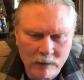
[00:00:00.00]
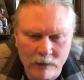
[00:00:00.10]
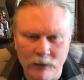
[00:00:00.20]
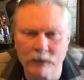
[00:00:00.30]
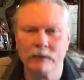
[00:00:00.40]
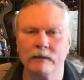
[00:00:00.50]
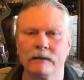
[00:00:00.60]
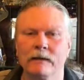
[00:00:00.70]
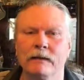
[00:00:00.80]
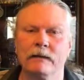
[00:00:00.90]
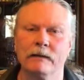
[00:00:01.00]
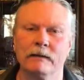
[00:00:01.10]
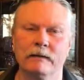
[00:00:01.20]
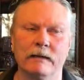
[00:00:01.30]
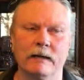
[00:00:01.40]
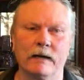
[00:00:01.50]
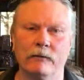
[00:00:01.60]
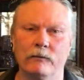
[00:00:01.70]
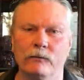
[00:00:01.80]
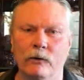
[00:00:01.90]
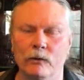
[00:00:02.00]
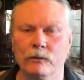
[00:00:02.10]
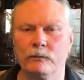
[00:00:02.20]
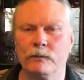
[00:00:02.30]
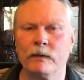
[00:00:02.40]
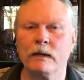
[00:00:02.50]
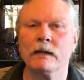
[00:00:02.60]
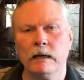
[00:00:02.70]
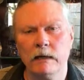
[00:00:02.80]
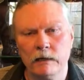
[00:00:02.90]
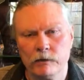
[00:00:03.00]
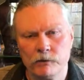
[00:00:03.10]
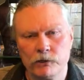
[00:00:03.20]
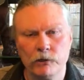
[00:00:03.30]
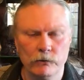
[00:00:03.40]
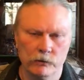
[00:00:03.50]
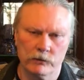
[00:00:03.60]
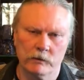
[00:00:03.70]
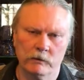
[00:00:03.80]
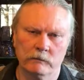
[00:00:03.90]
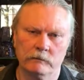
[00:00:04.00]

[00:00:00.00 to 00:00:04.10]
here that I wrote. He didn't choose